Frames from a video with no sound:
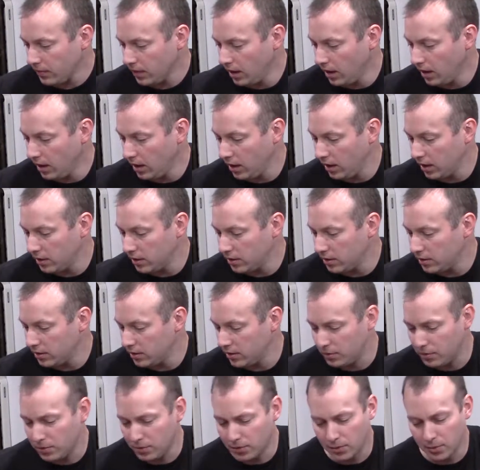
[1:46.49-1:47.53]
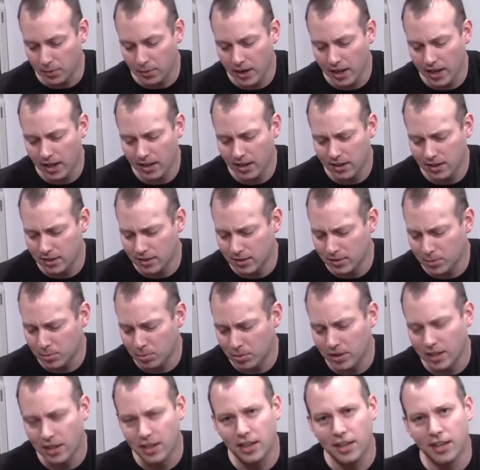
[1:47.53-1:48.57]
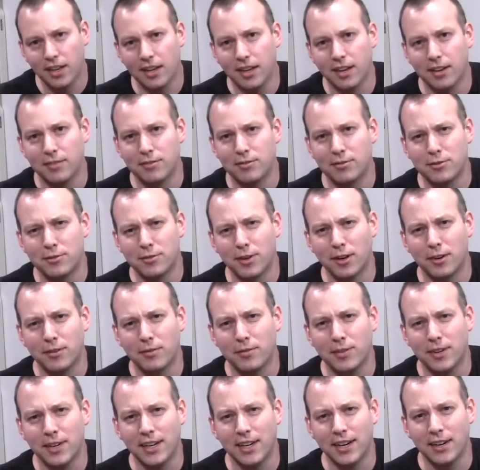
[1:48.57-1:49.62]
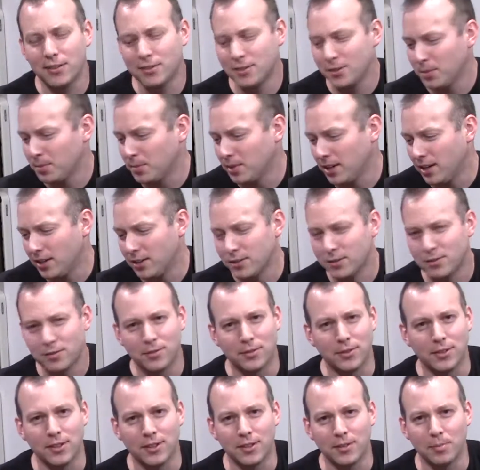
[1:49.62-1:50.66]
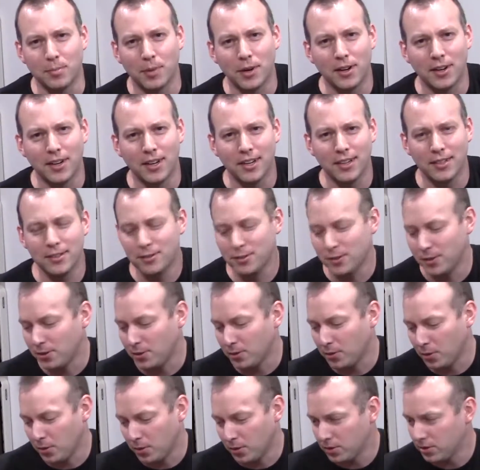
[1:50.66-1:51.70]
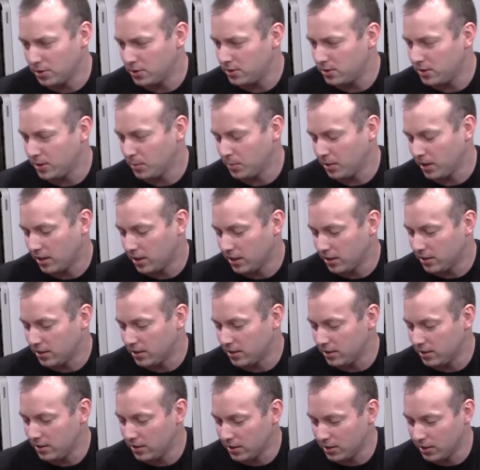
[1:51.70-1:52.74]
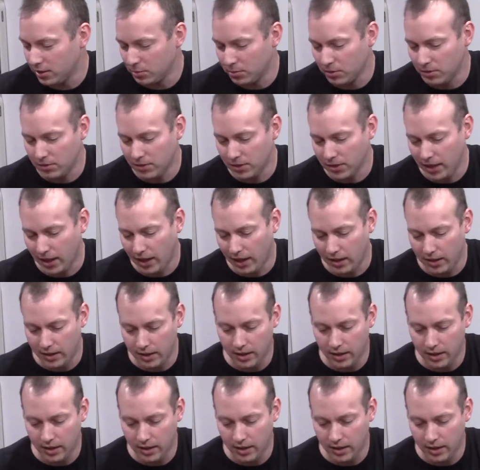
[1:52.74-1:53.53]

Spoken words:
And if the red is bleeding, I tried to figure out something else for burning, so orange seemed like a good one for that.